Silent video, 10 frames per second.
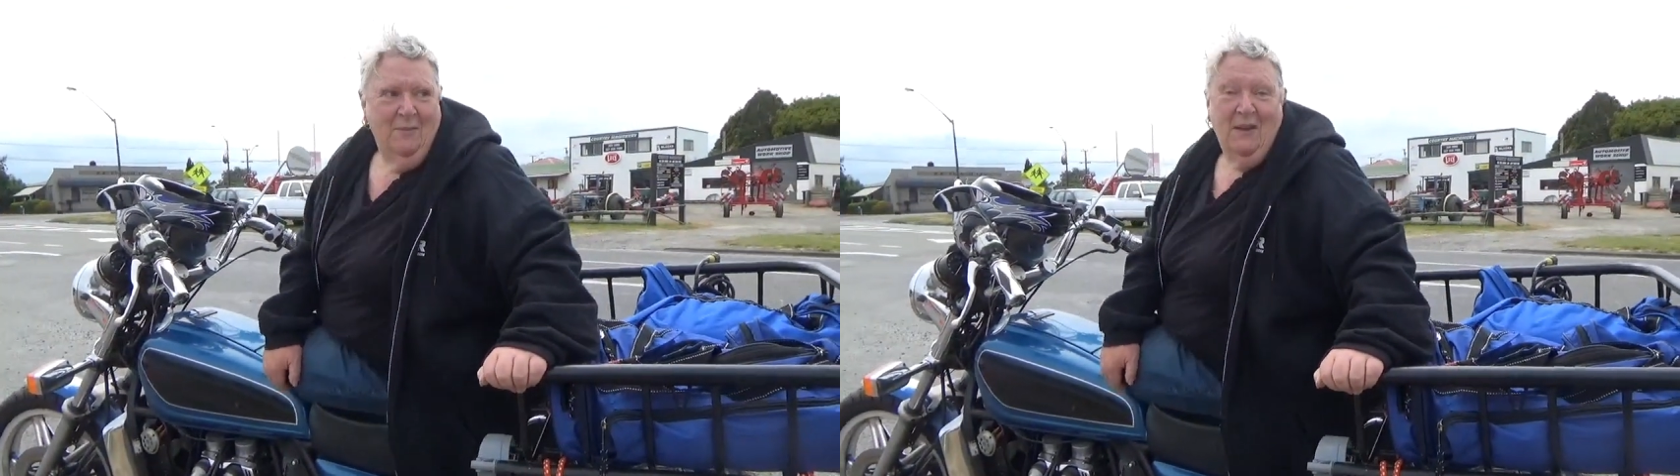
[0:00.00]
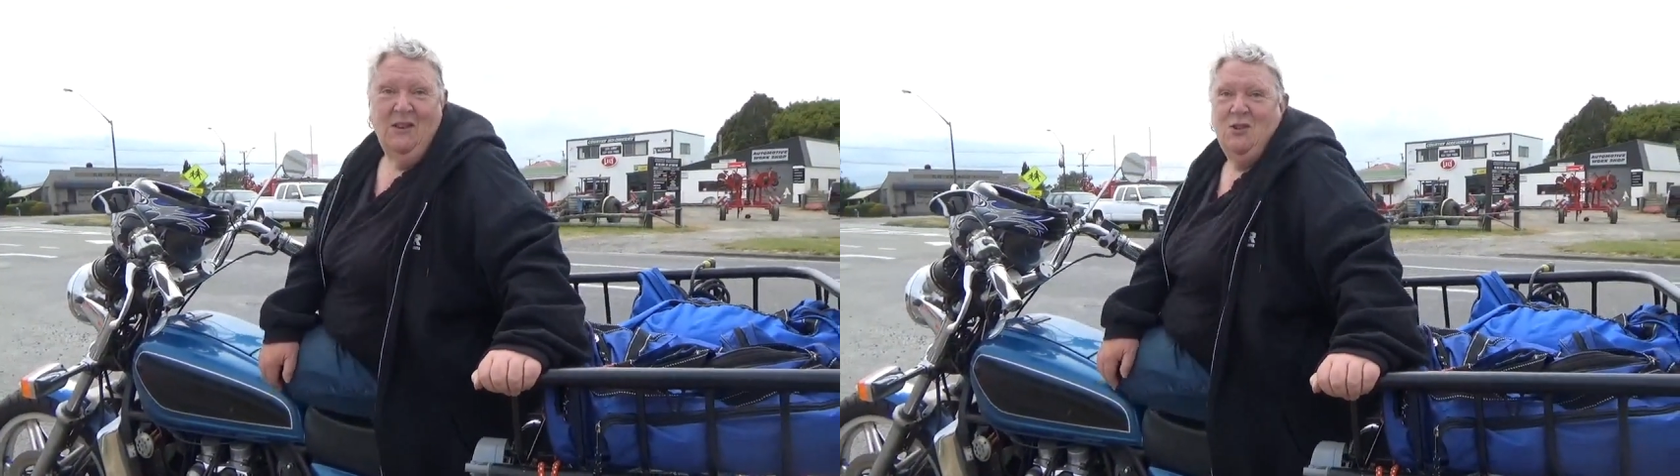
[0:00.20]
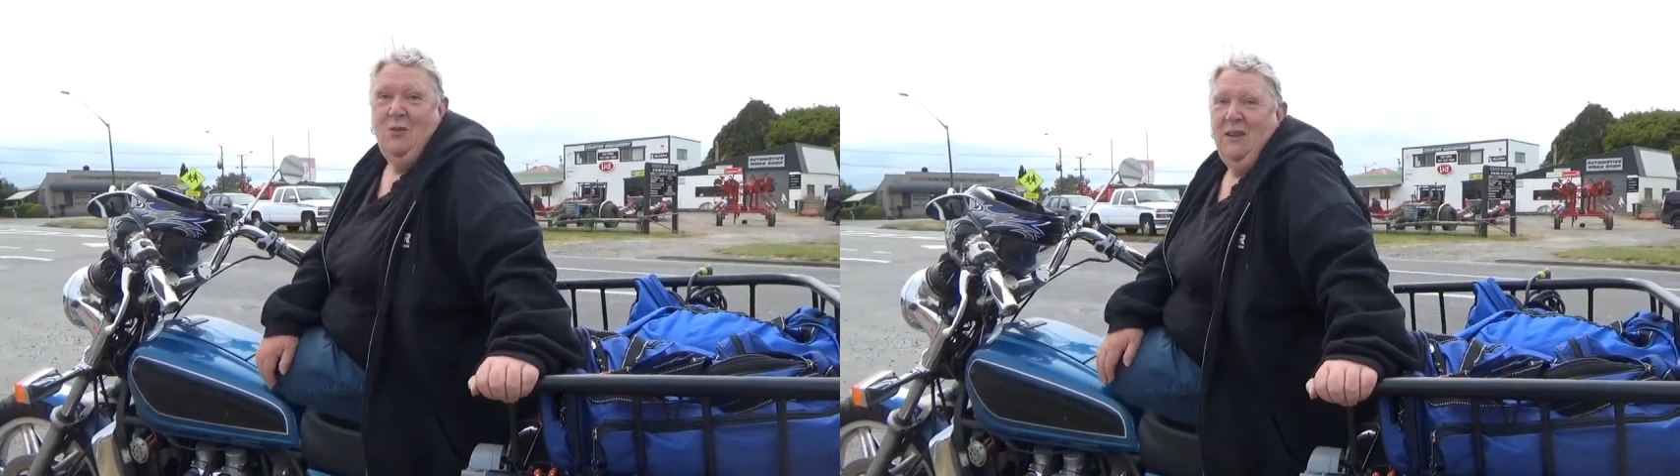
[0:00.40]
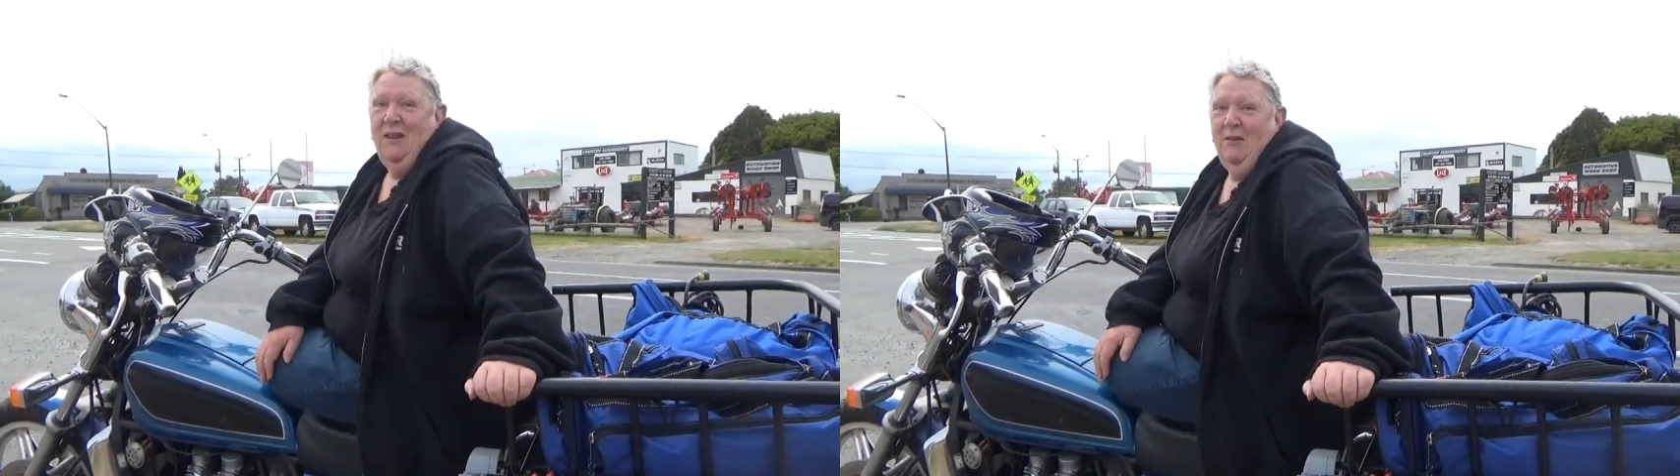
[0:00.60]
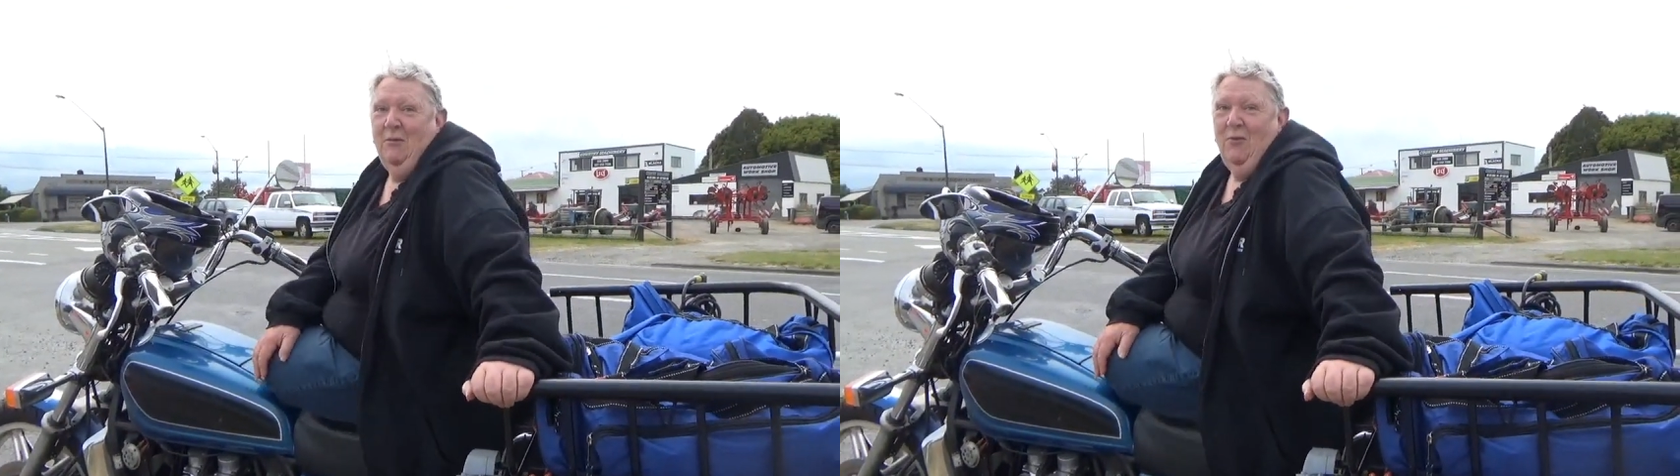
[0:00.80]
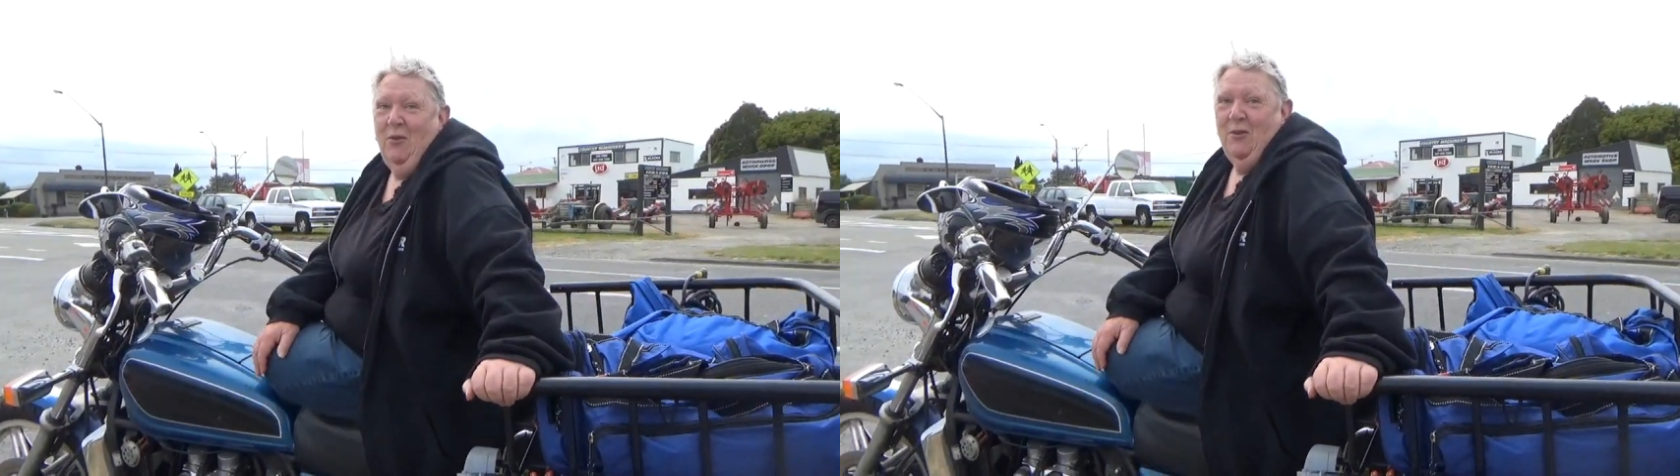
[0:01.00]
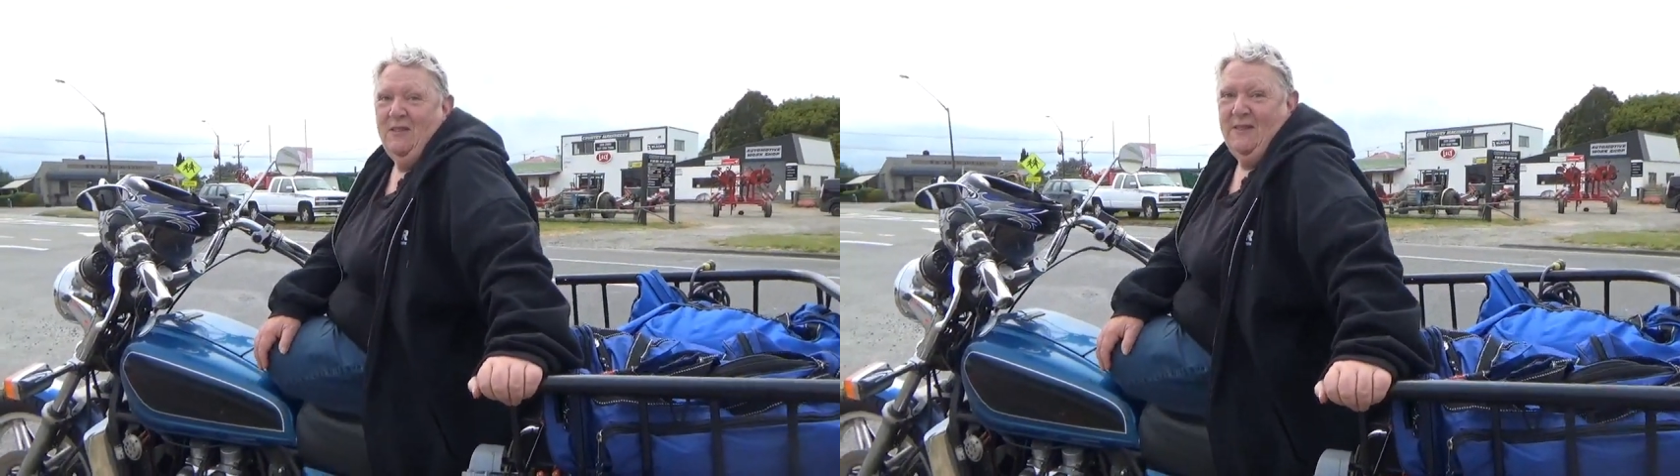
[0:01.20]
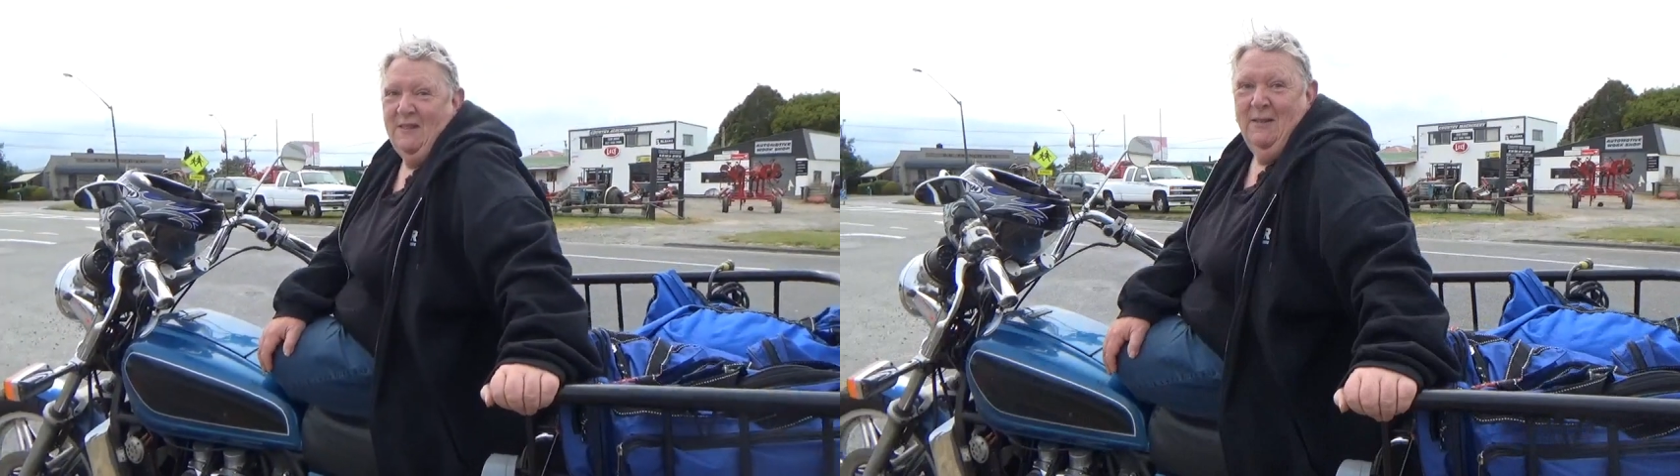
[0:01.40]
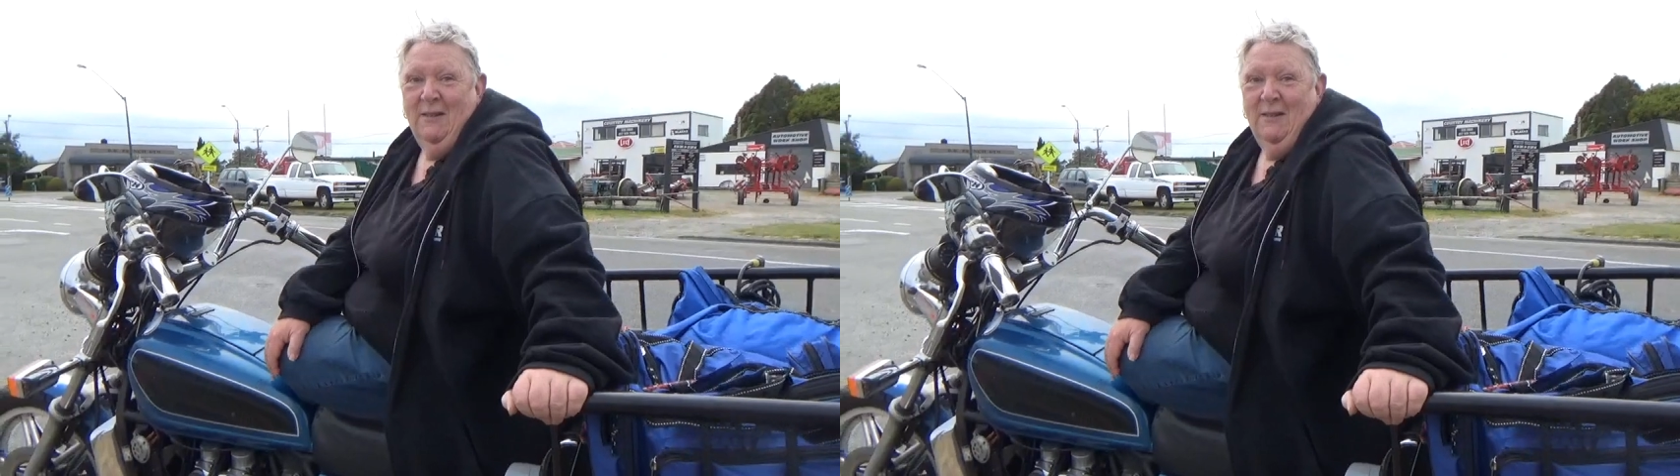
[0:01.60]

Make sure you get reverse.